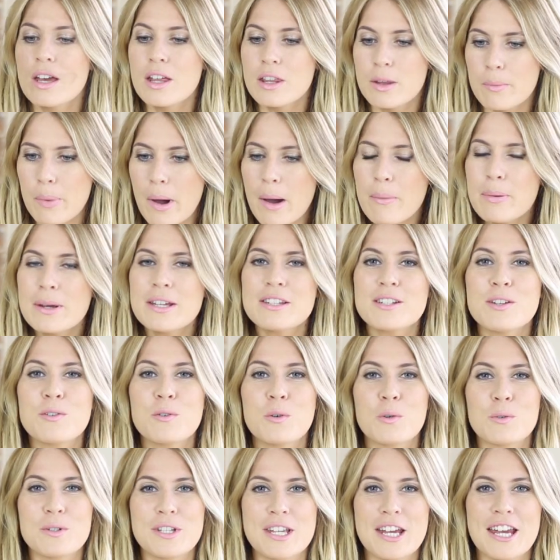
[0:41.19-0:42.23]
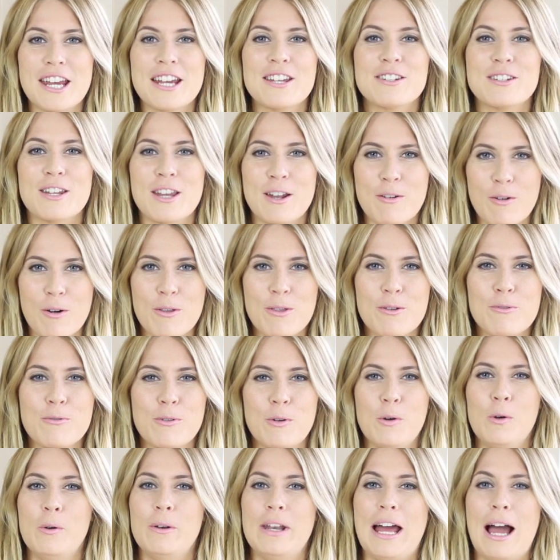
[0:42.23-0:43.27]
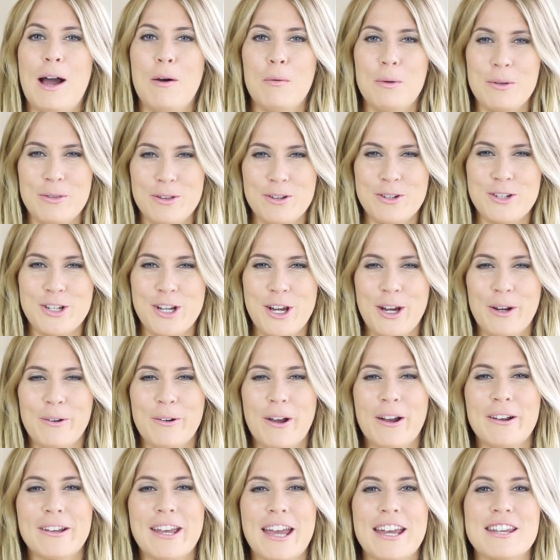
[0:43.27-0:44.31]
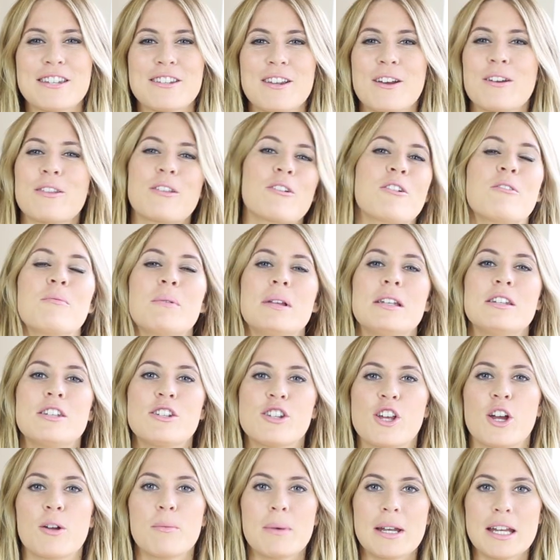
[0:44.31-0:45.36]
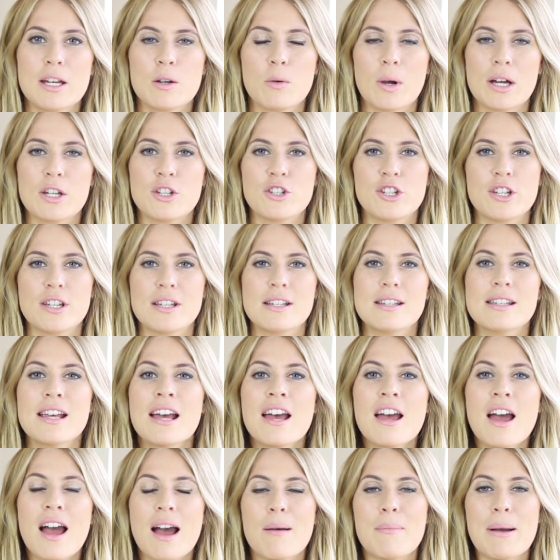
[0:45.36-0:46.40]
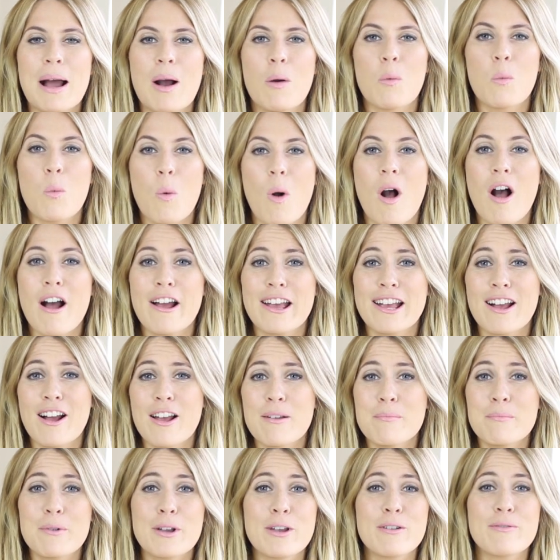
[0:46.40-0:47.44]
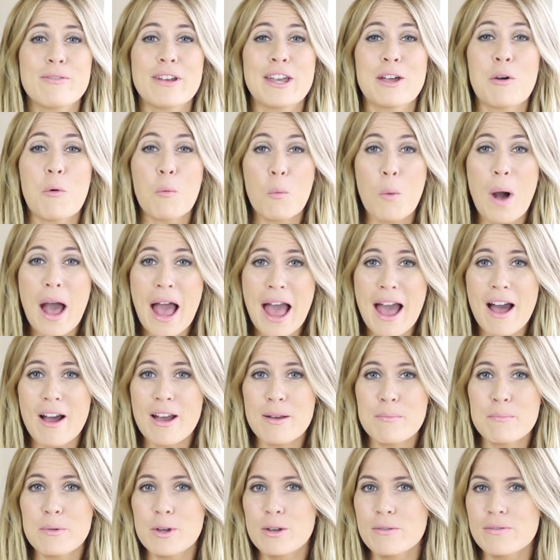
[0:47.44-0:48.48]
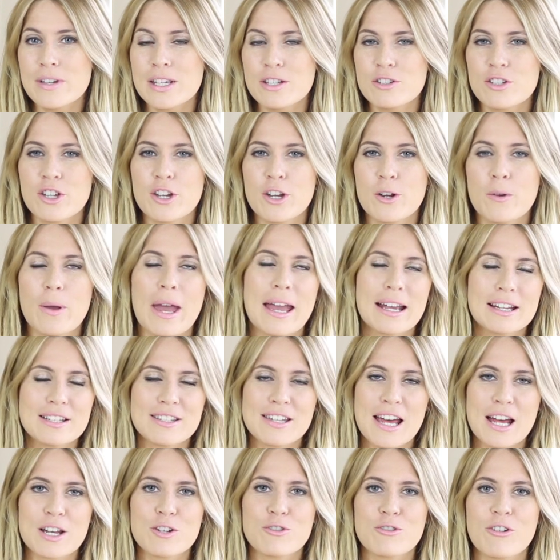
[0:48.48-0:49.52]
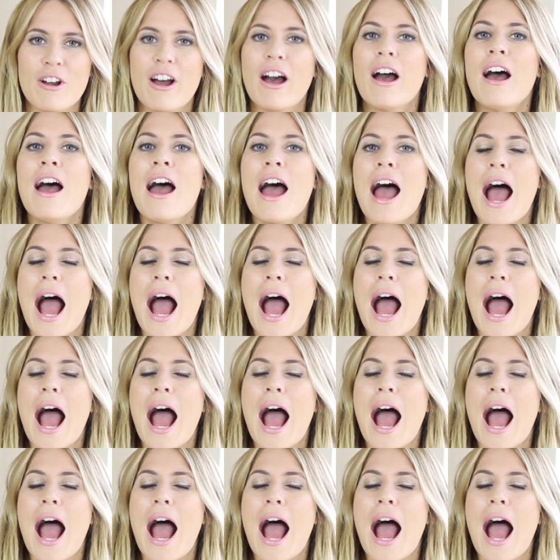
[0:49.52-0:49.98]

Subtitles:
The puppies are naughty, so they're on the floor now with a chew. Okay, so there have been so many questions about why I'm moving, where I'm moving to, etc.